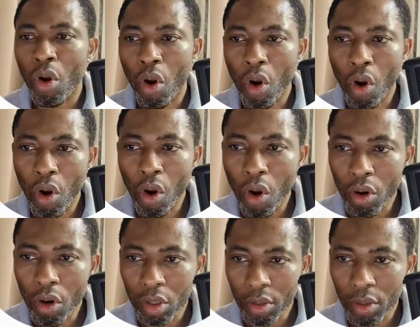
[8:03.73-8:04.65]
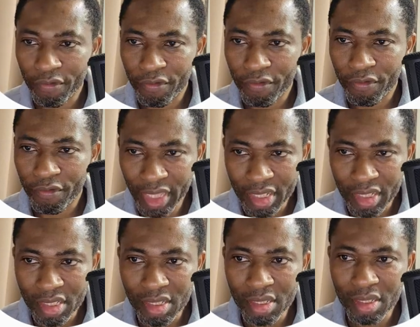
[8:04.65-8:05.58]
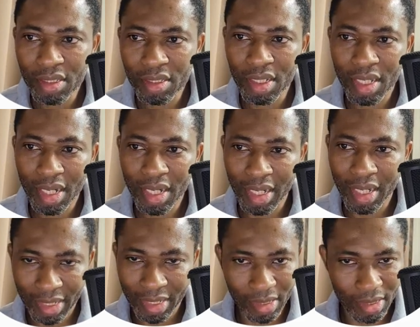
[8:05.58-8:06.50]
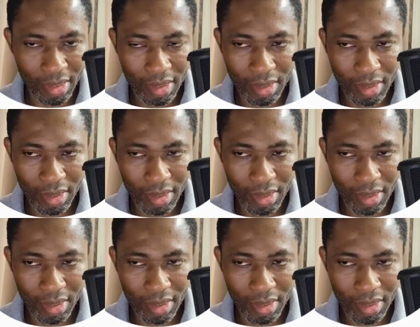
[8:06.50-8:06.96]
all of these classes,